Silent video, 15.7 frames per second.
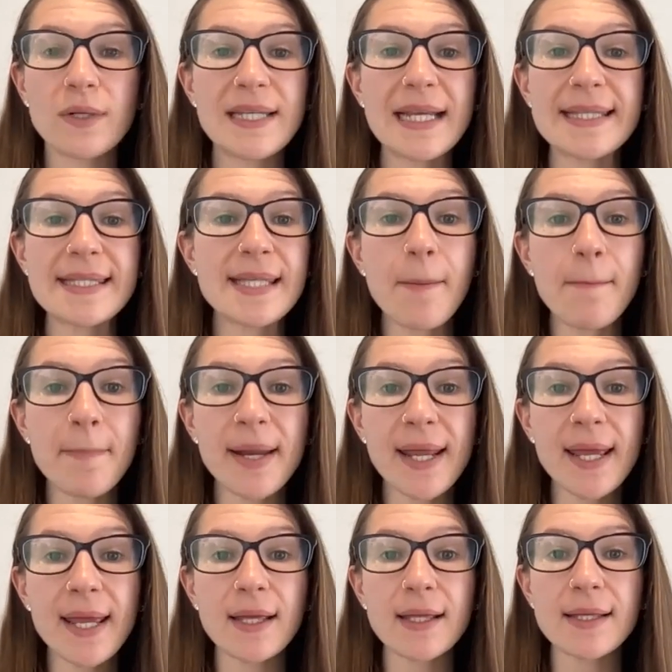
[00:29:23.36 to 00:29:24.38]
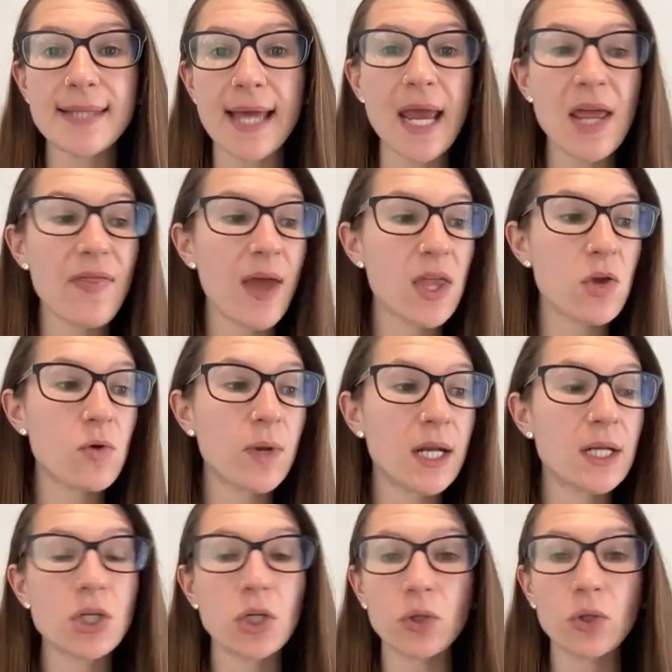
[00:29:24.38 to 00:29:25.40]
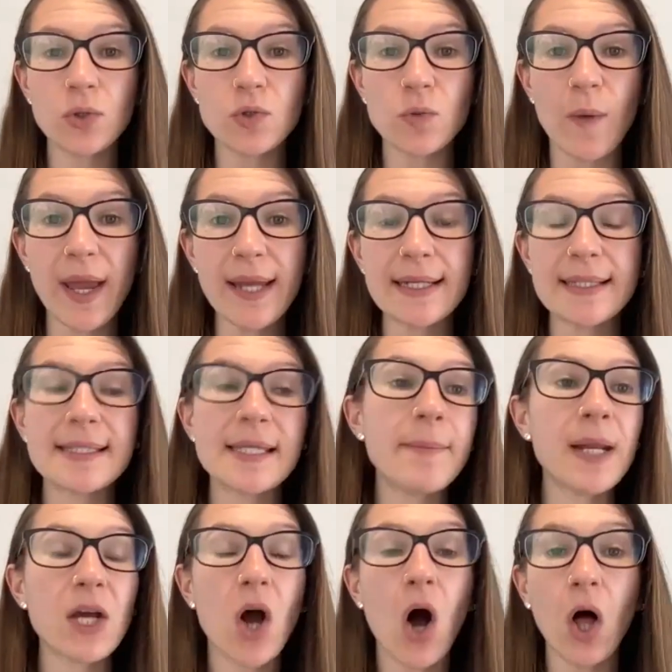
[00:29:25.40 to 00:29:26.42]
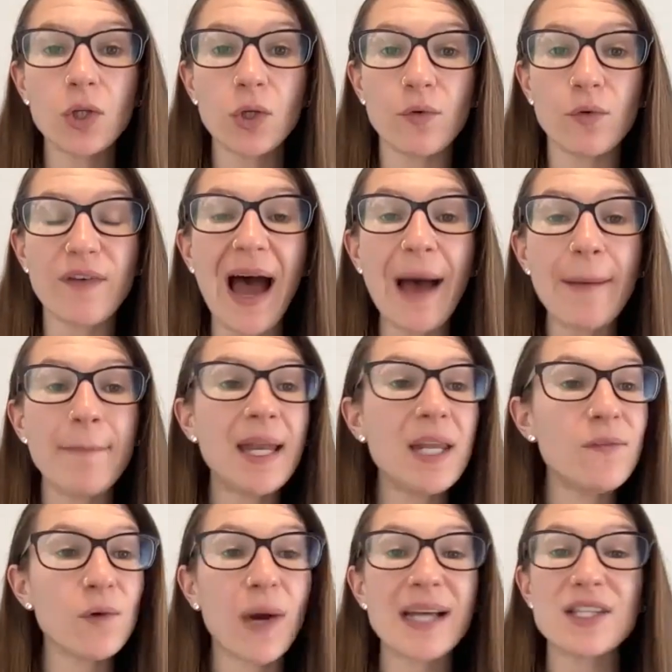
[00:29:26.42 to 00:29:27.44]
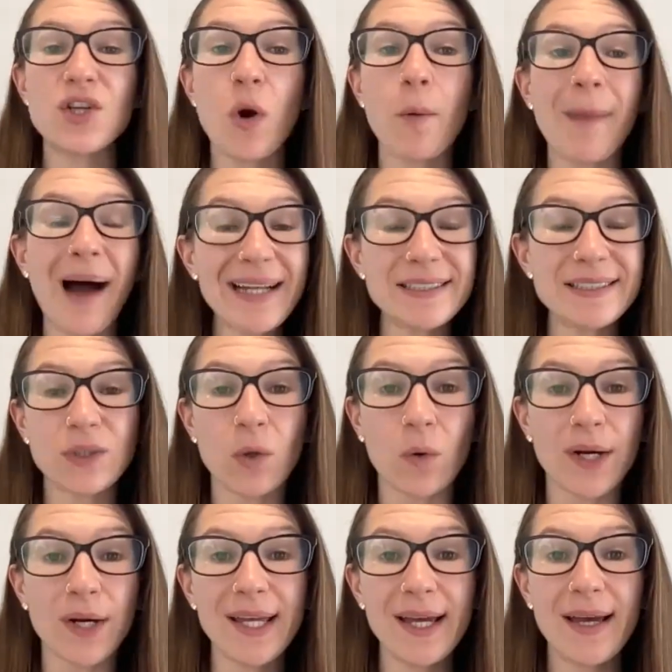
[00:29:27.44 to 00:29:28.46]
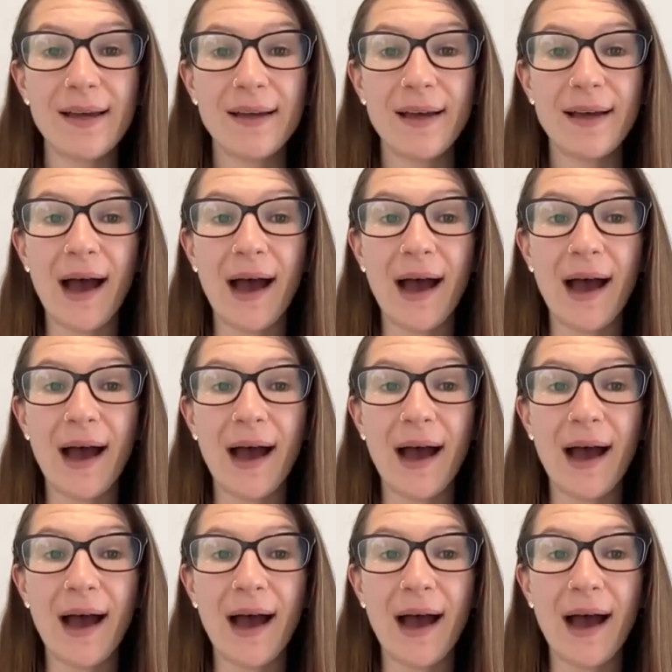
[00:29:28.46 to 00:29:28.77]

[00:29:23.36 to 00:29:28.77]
did somebody say that you needed to lose weight? Did somebody call you fat? Many of you guys know my story.